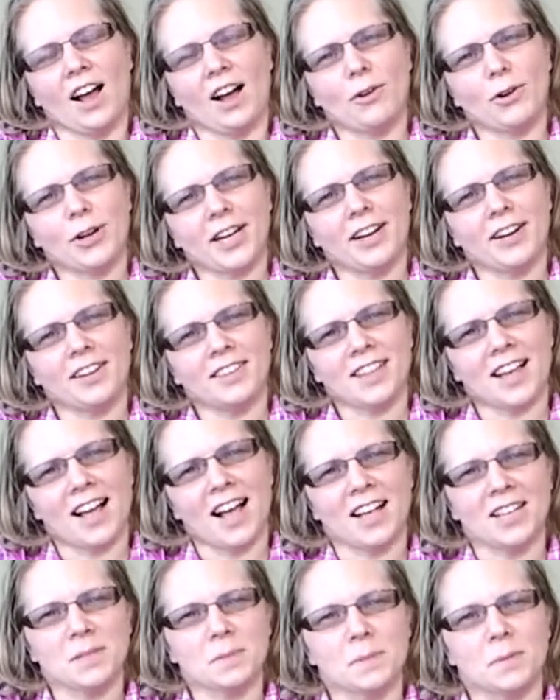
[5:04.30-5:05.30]
Over here at the
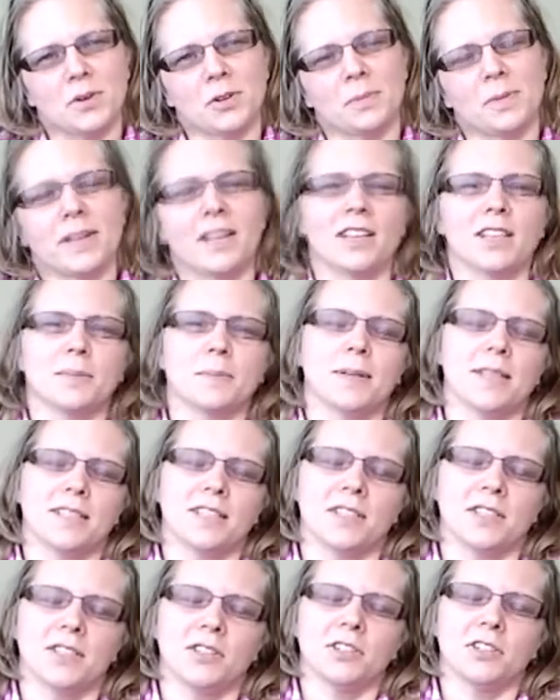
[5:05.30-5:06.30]
hospital because my
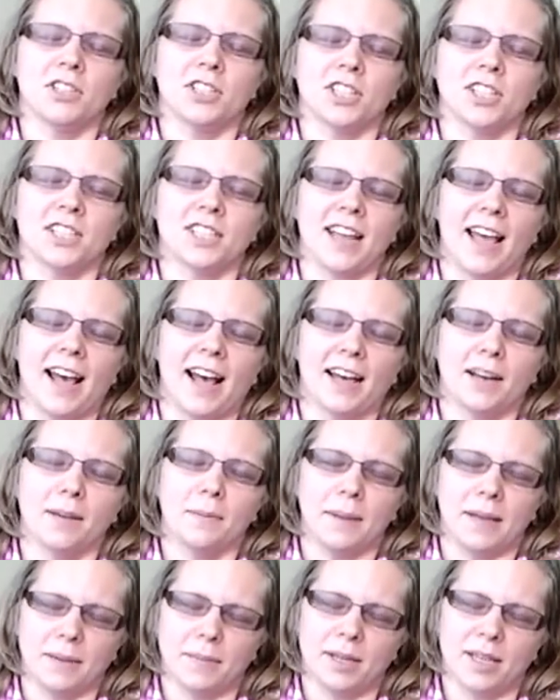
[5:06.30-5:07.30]
sister just had a
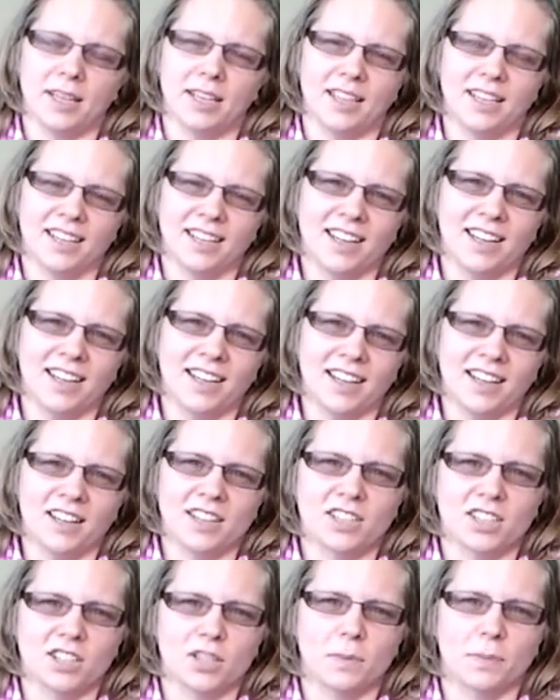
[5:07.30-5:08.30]
baby. This
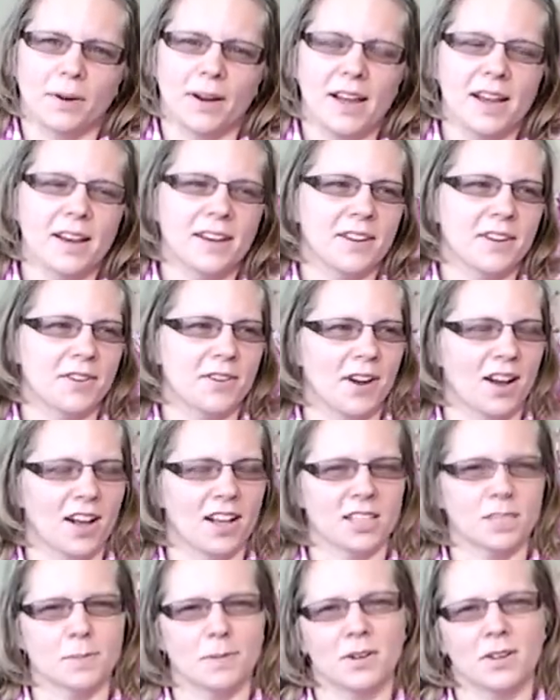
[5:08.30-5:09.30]
is a brand new
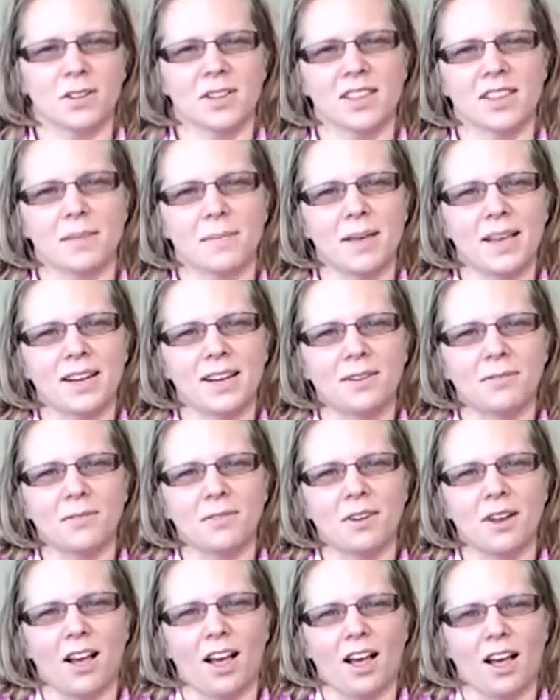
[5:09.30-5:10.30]
hospital that they made in
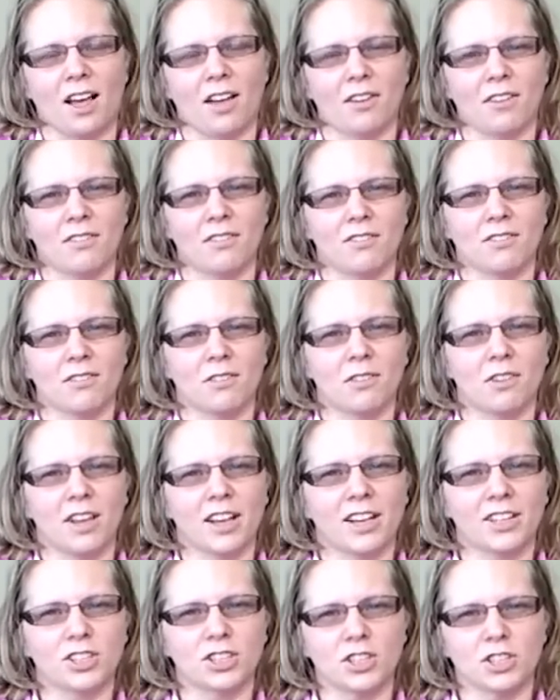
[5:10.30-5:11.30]

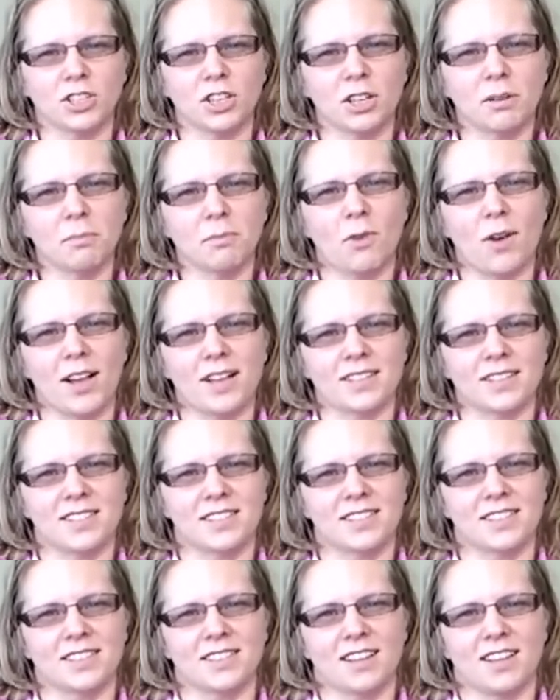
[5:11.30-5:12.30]
extreme
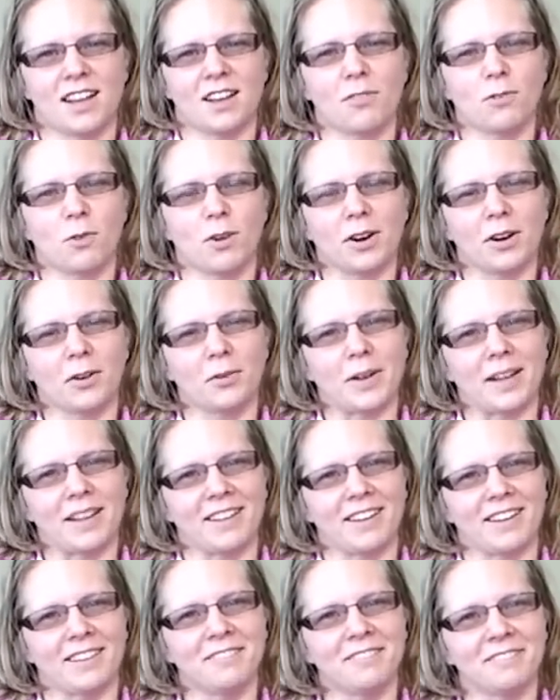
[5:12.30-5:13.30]
west of where we
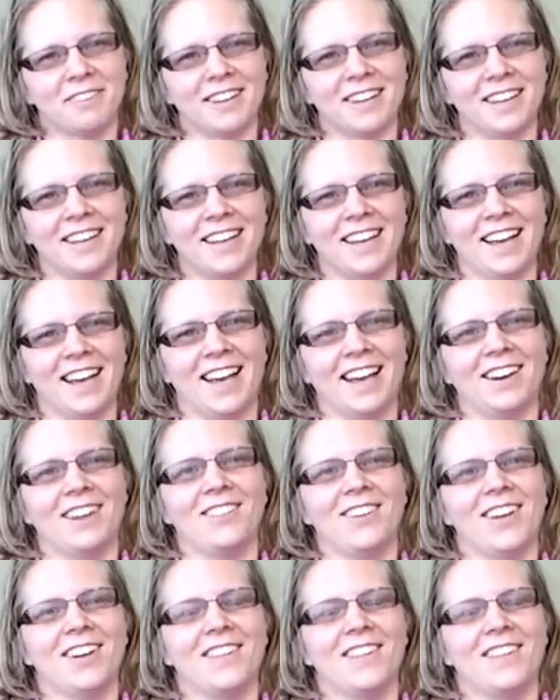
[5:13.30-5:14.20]
live. We went through.